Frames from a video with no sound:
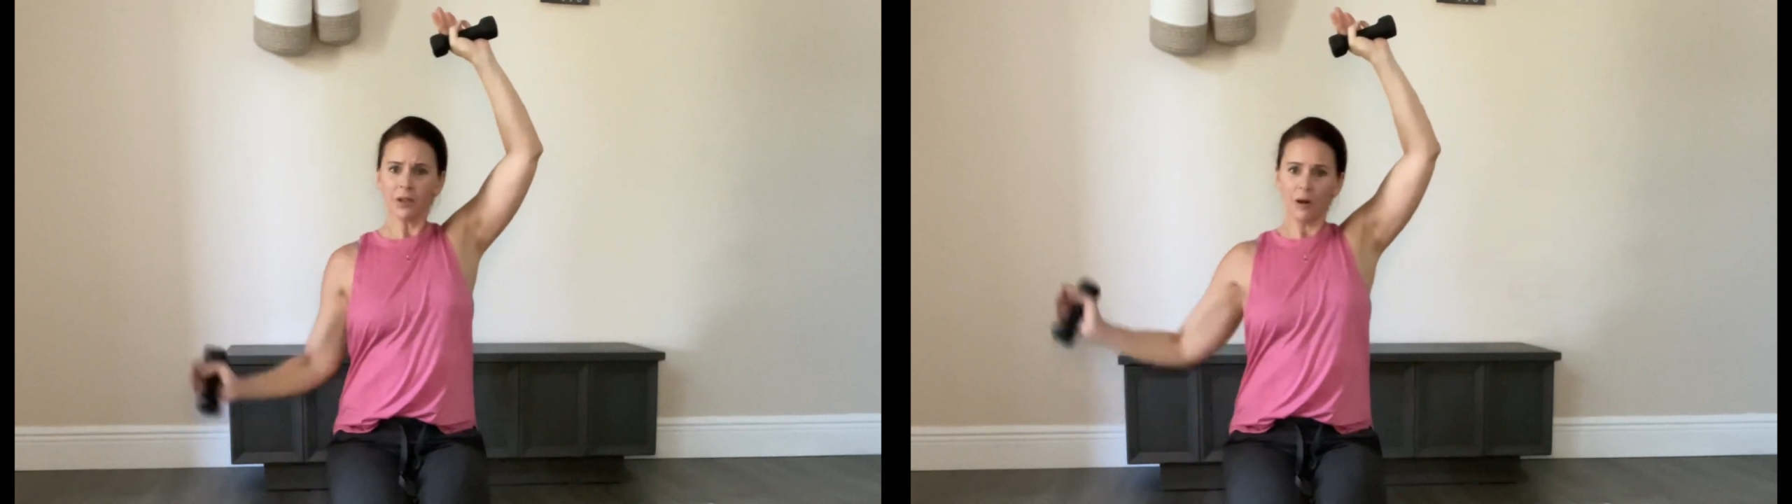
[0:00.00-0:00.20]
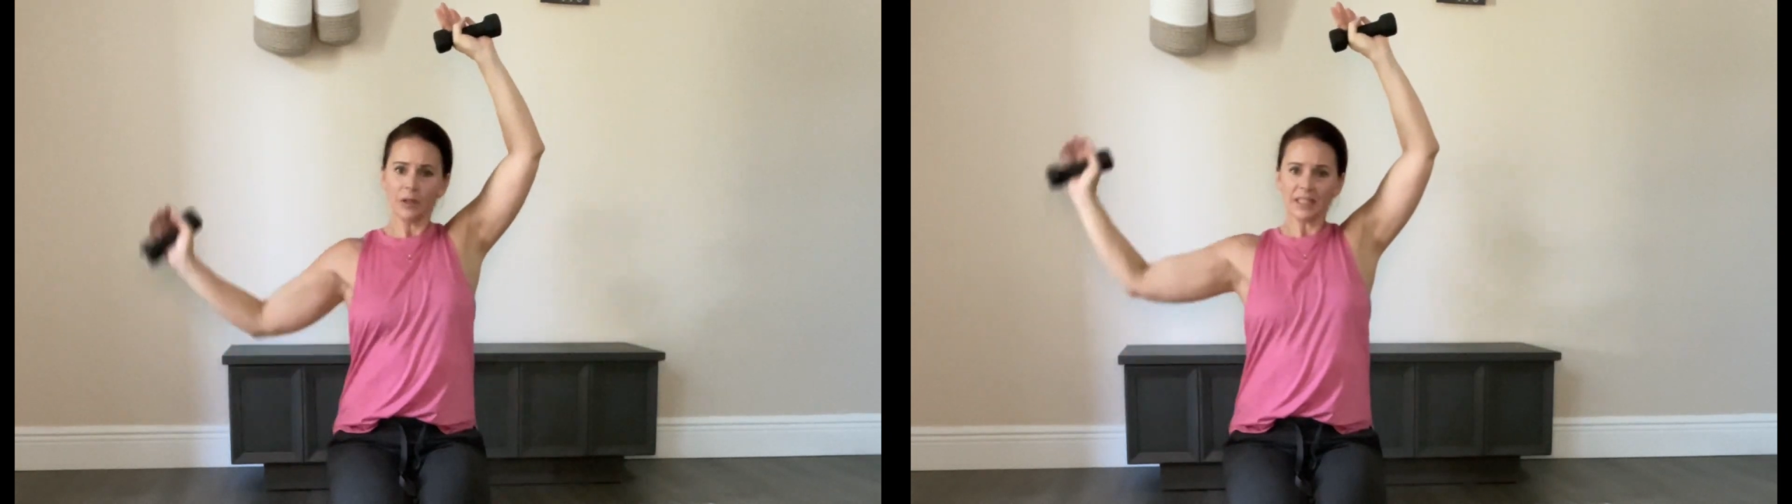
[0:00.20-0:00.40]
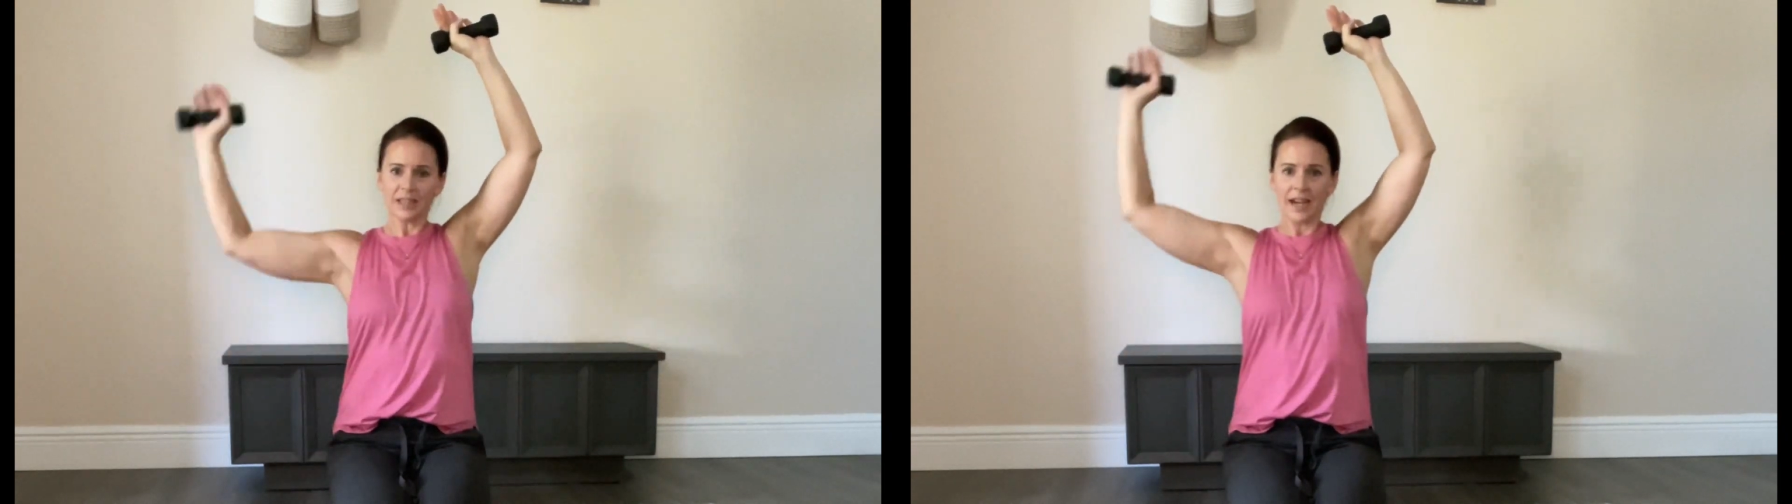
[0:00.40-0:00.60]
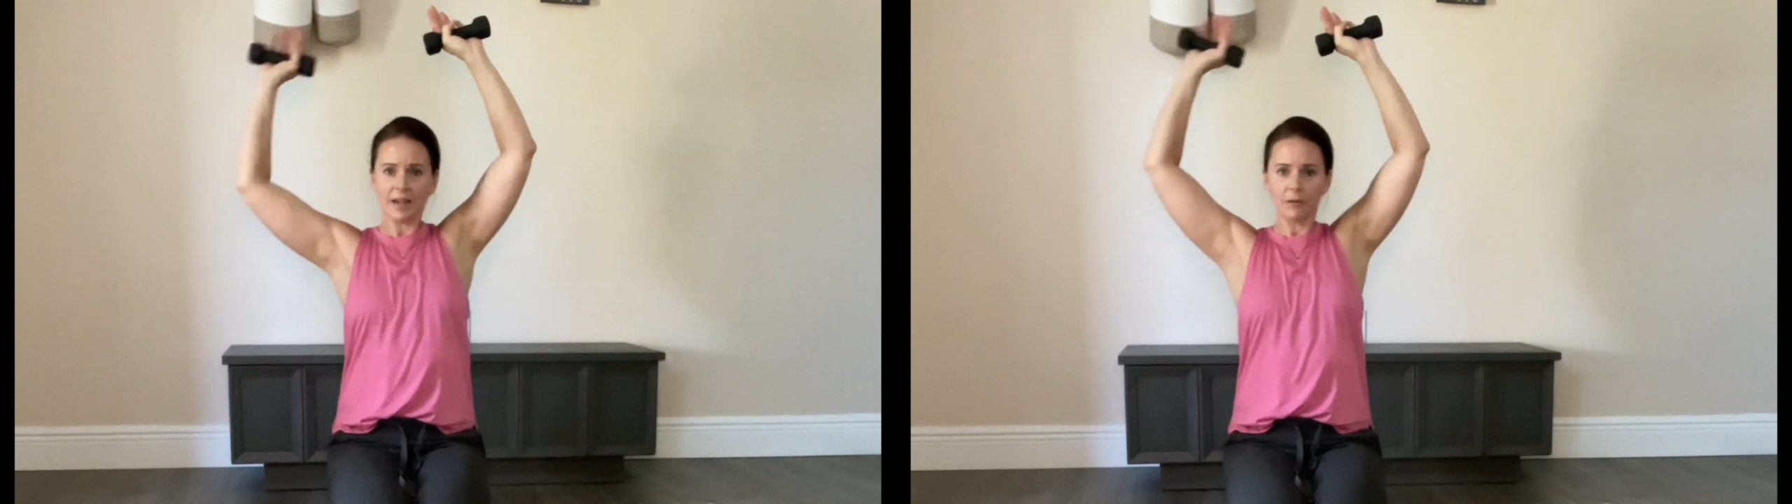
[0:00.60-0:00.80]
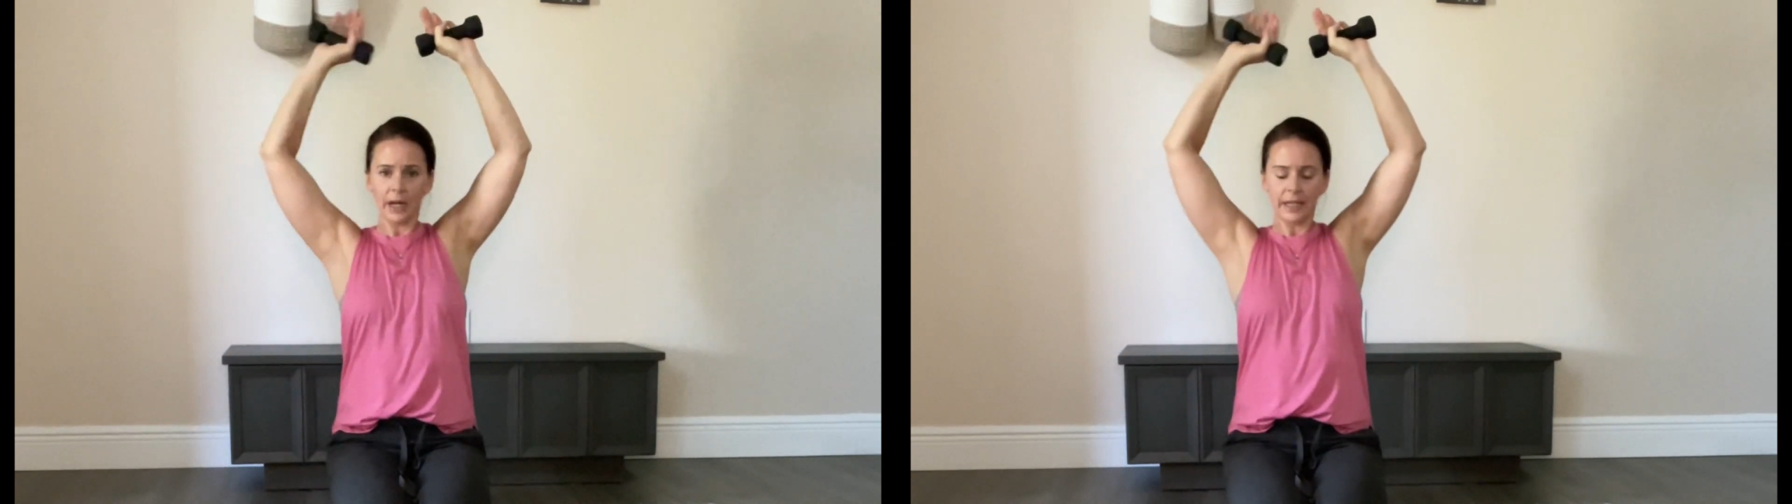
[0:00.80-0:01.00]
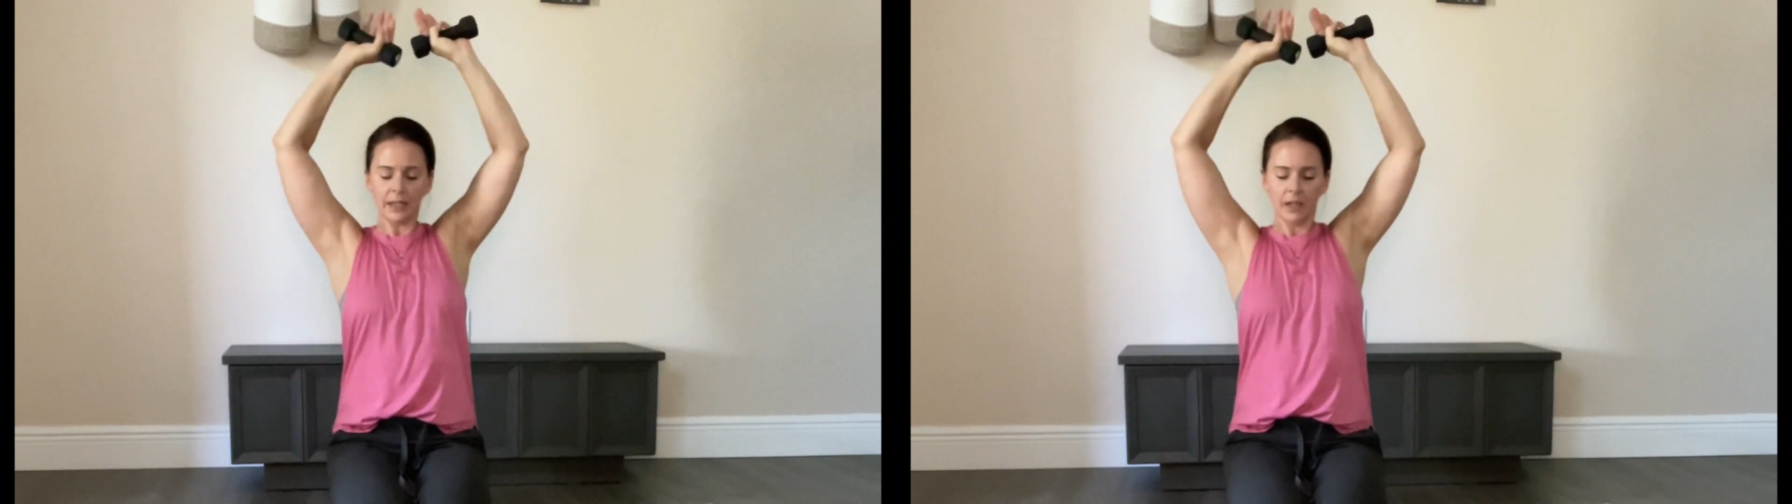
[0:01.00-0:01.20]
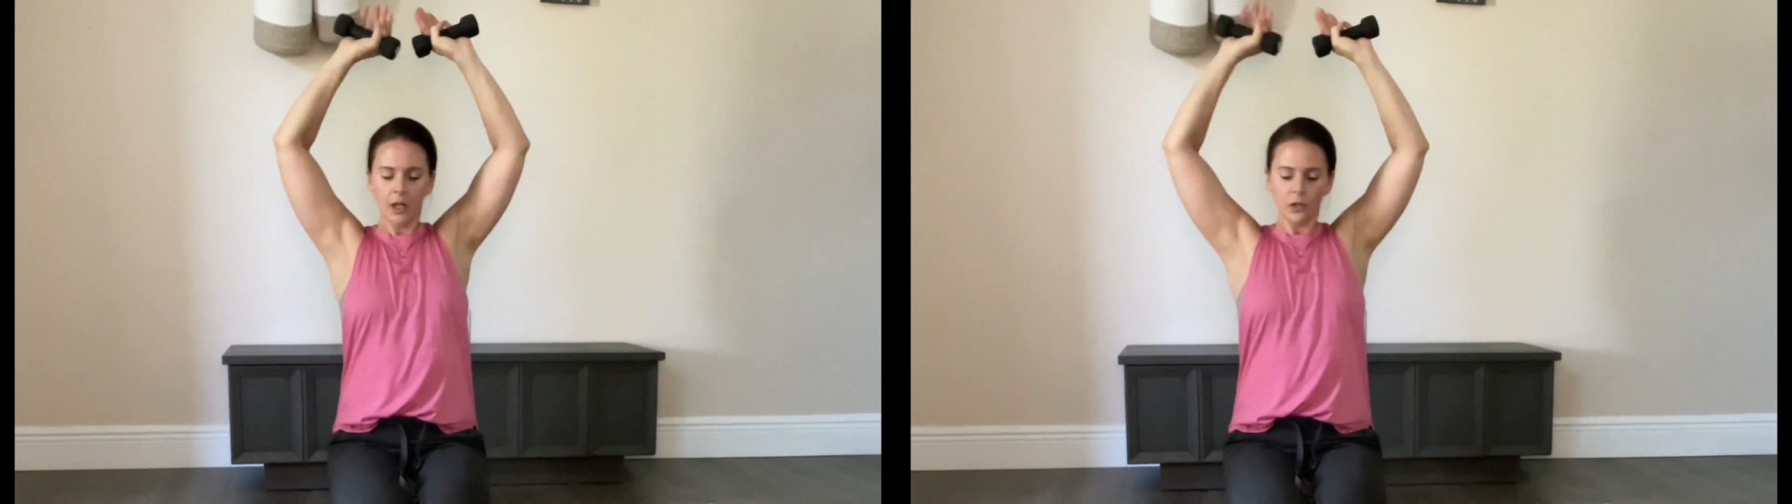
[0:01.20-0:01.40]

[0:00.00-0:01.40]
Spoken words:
always tight, right?